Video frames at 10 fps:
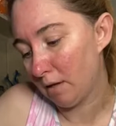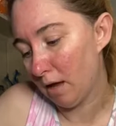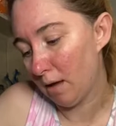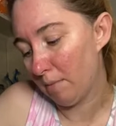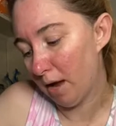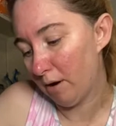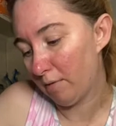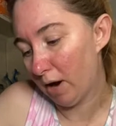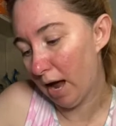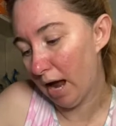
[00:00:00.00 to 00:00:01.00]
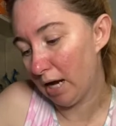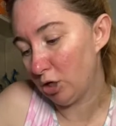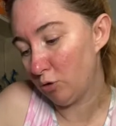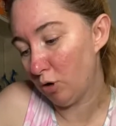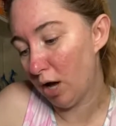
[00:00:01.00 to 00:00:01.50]
However, I
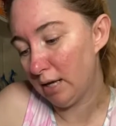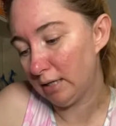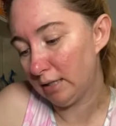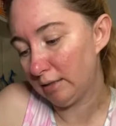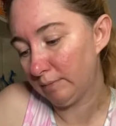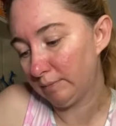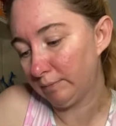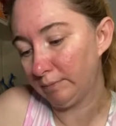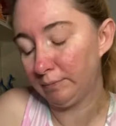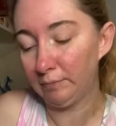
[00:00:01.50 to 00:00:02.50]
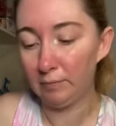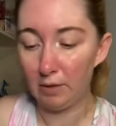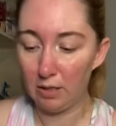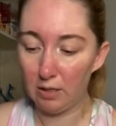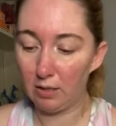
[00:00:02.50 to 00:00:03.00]
do not.
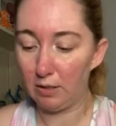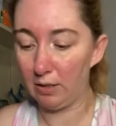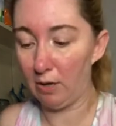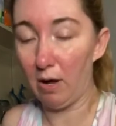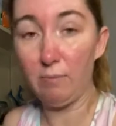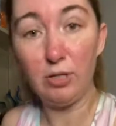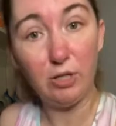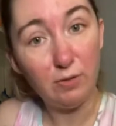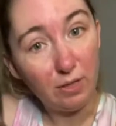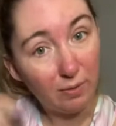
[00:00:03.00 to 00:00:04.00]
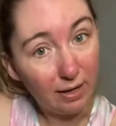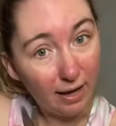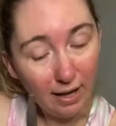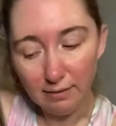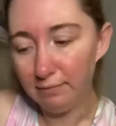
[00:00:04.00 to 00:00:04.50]
So I'm just using what I got.